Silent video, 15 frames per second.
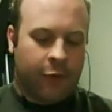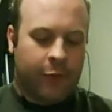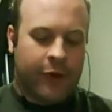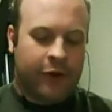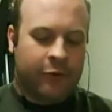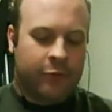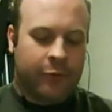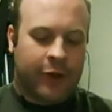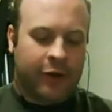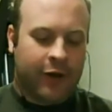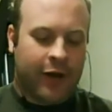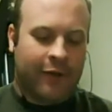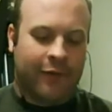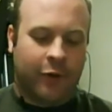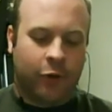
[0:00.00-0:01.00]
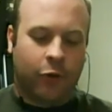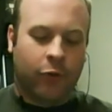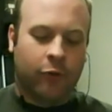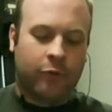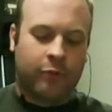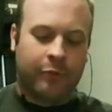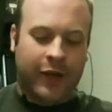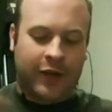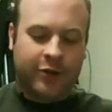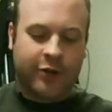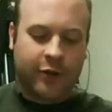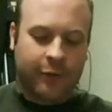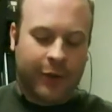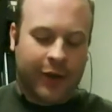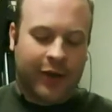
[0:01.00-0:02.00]
we don't have the whole
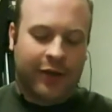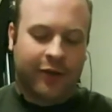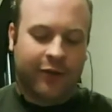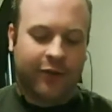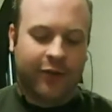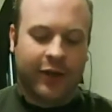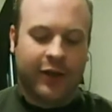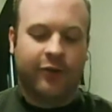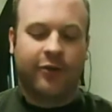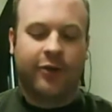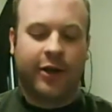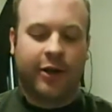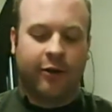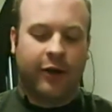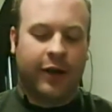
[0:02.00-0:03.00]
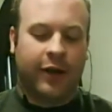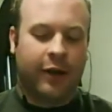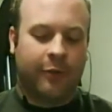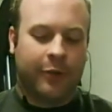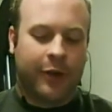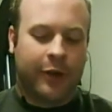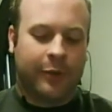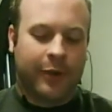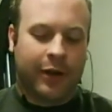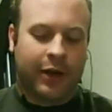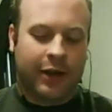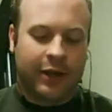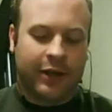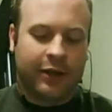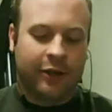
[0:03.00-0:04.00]
picture, because the security company
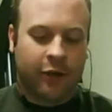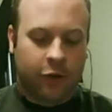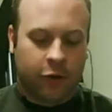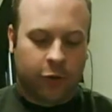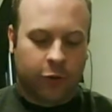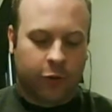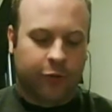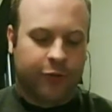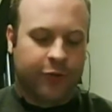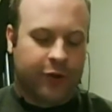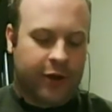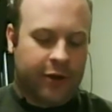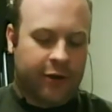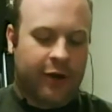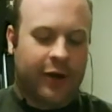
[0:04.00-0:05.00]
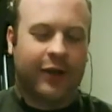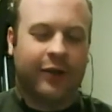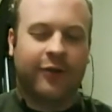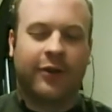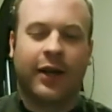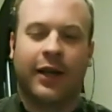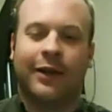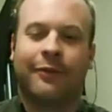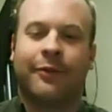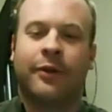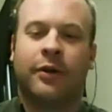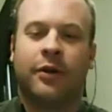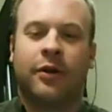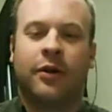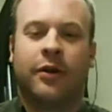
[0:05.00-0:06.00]
behind it, Hold Security, is kind of
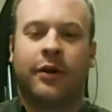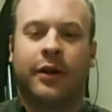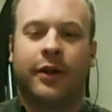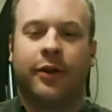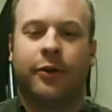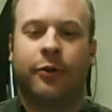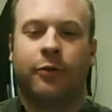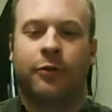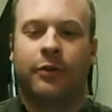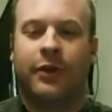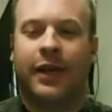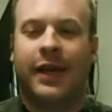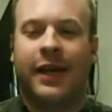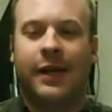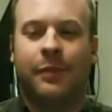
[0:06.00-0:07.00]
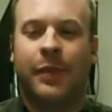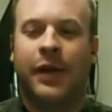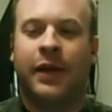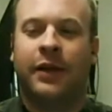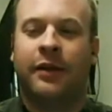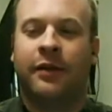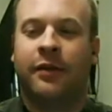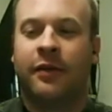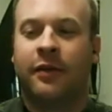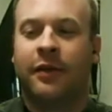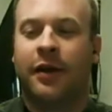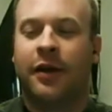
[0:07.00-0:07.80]
keeping